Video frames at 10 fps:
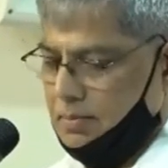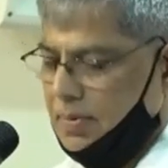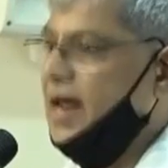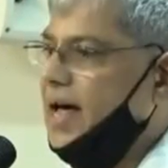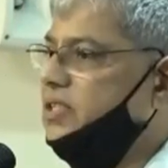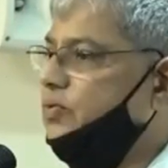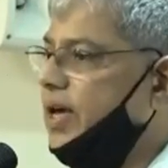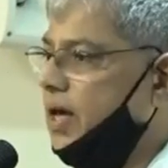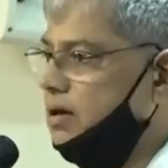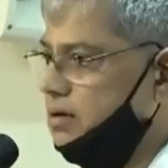But as
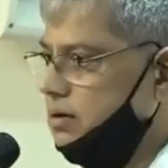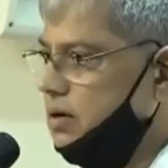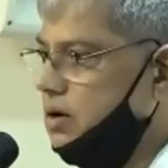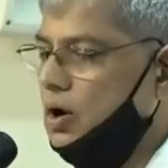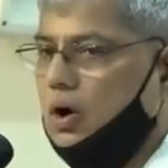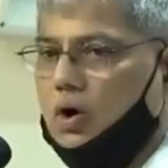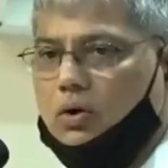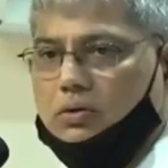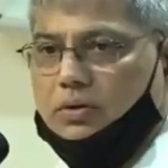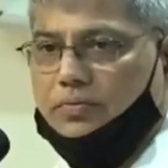we
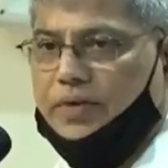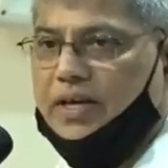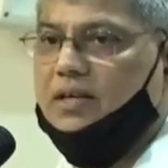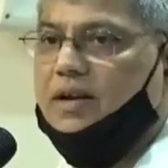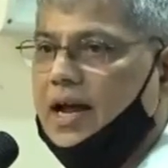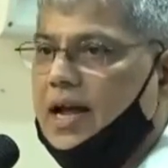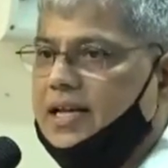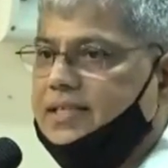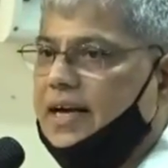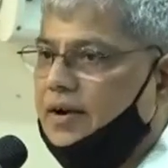grow, we
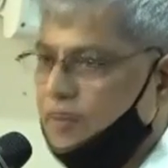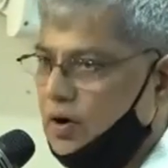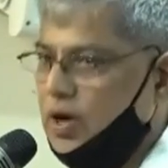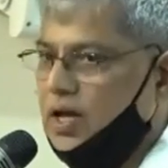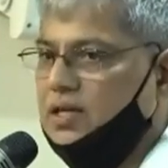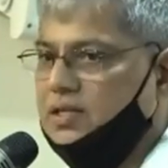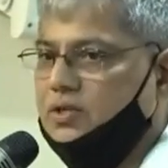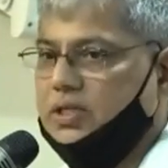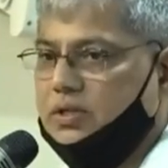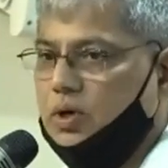realize that founding is
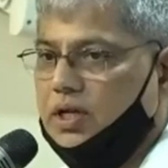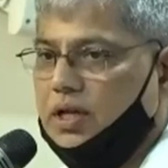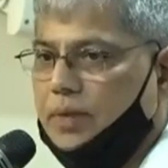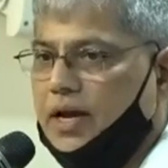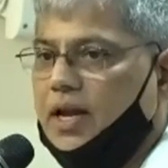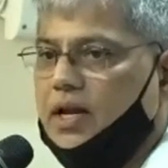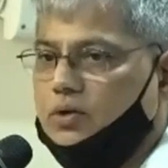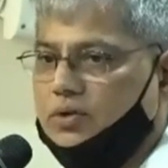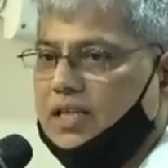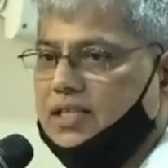just only the beginning.
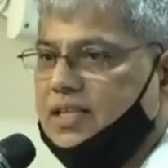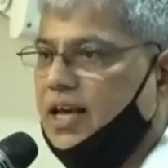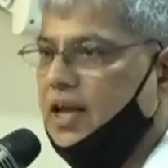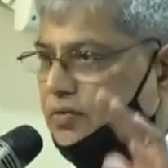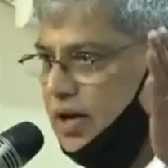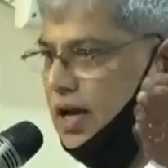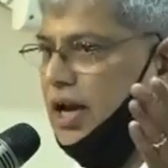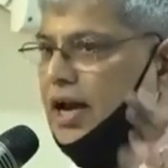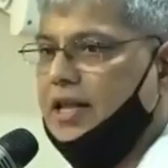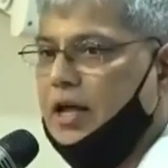To sustain, we
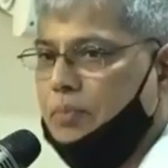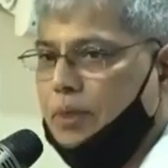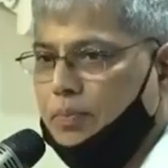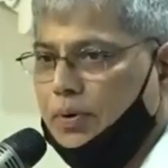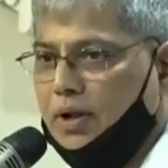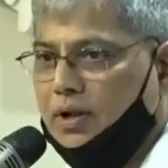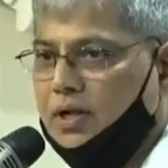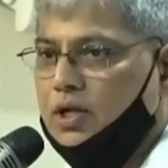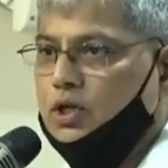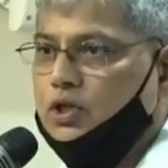need the people.
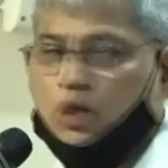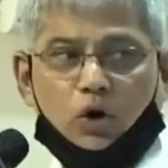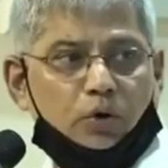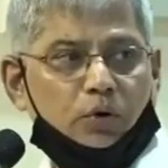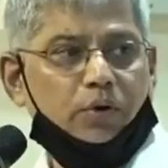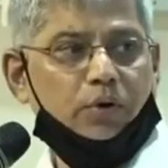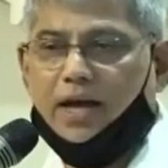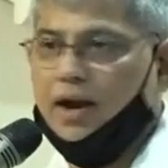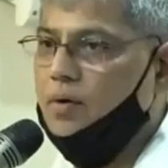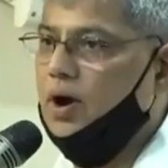So we
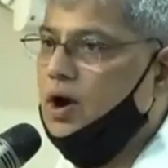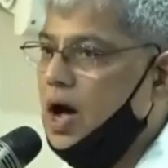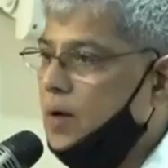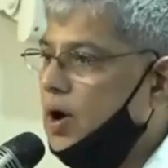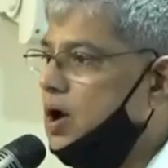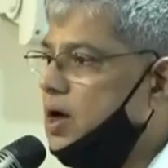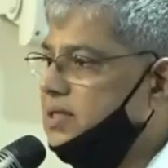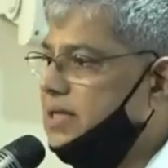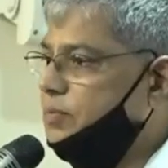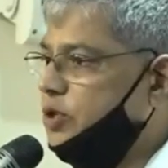are our
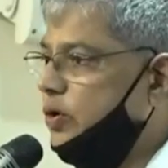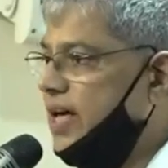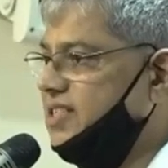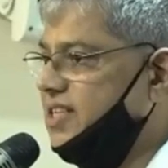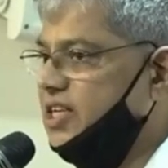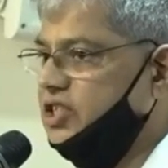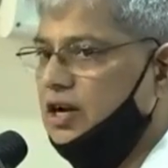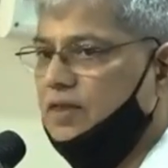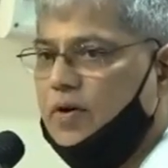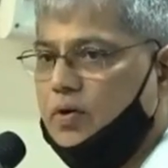
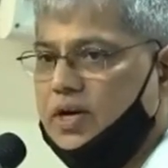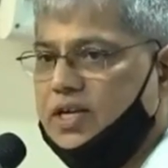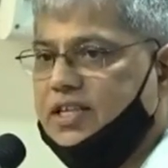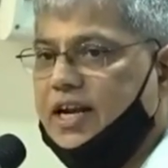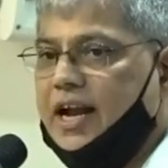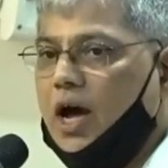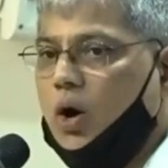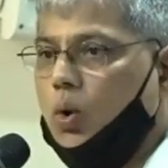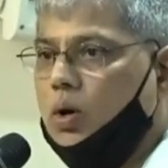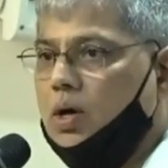conceptualization of Founders Day
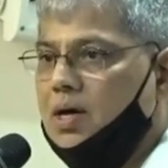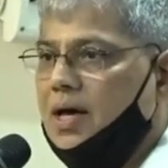now